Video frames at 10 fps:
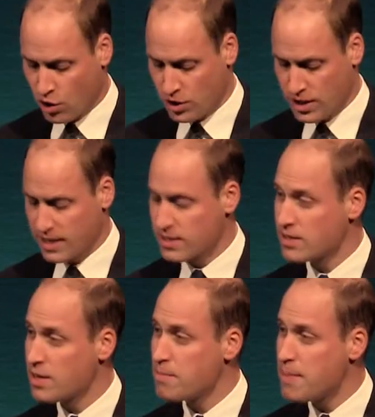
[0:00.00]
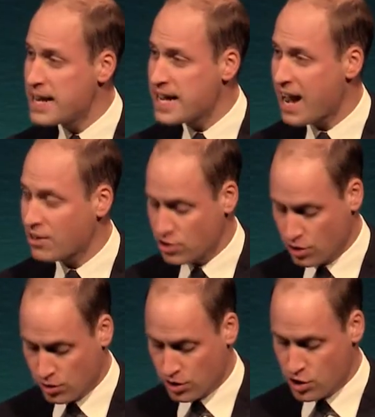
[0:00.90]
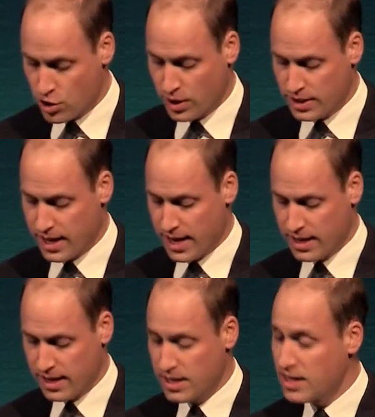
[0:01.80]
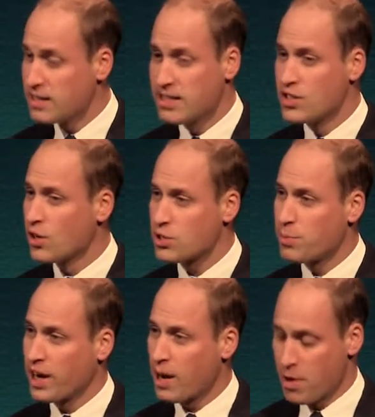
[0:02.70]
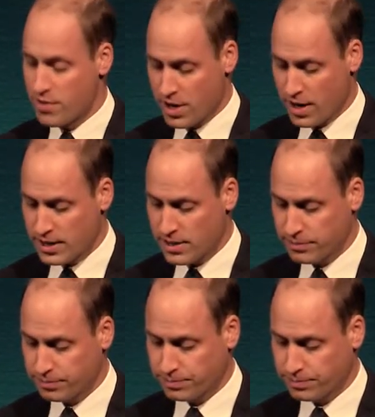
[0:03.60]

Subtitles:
content that many households enjoy today did not spring up overnight.